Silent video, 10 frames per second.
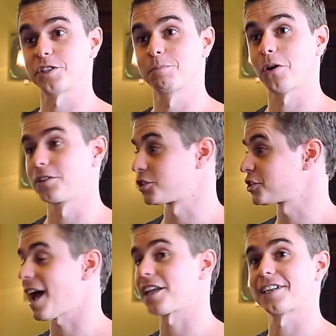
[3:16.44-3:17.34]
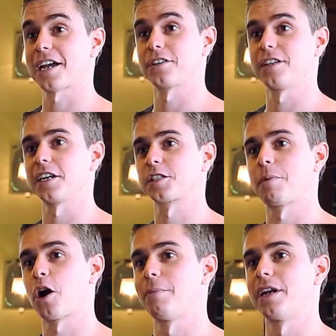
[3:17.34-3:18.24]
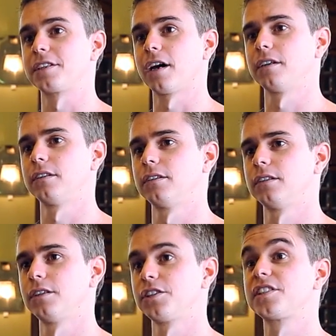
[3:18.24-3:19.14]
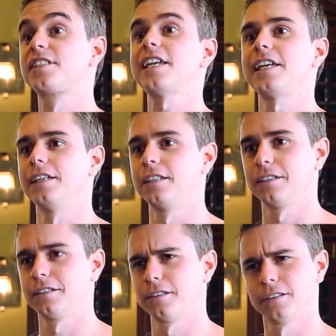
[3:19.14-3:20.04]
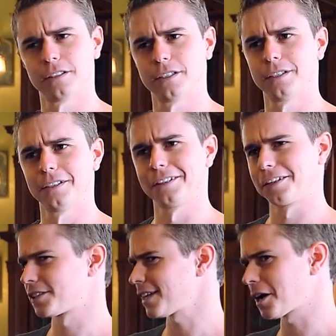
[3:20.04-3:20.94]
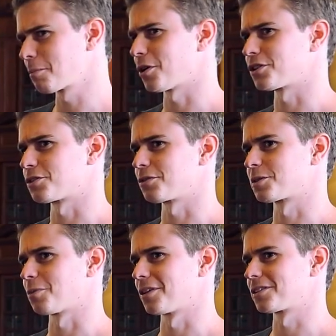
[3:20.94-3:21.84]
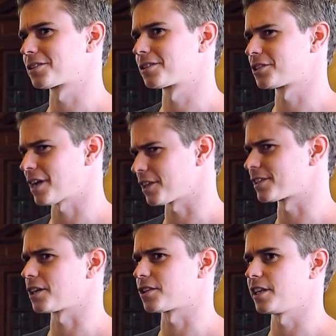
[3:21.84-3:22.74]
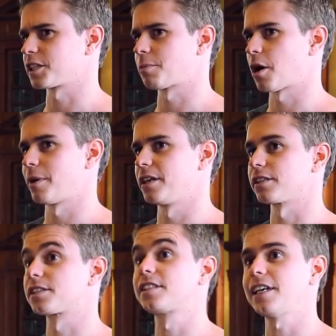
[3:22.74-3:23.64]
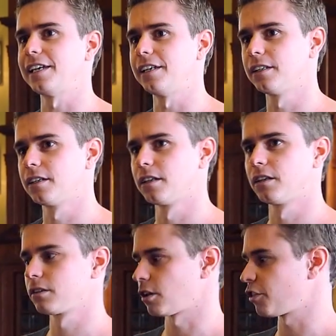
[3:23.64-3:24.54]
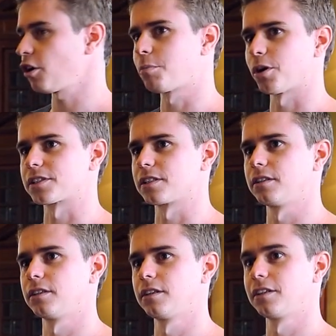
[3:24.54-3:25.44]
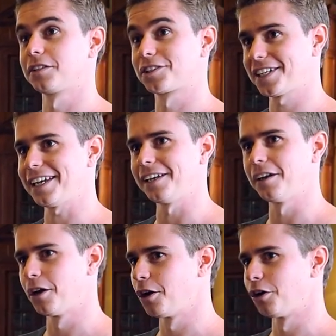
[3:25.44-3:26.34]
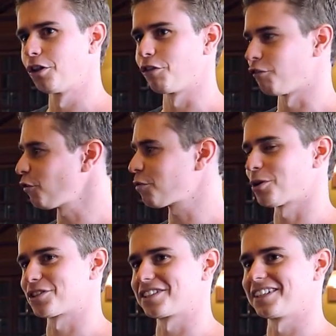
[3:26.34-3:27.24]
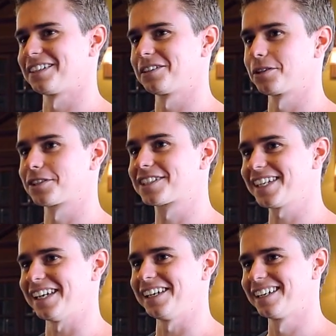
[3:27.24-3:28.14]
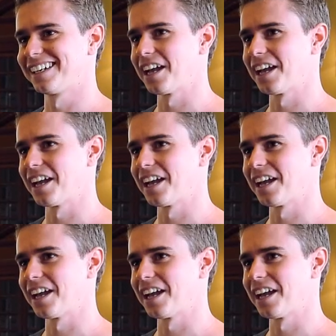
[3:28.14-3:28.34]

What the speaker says: responds, shouts out to the experimenter, C. The second person responds, shouts out to the experimenter, C. The third person, C. The fourth person, C.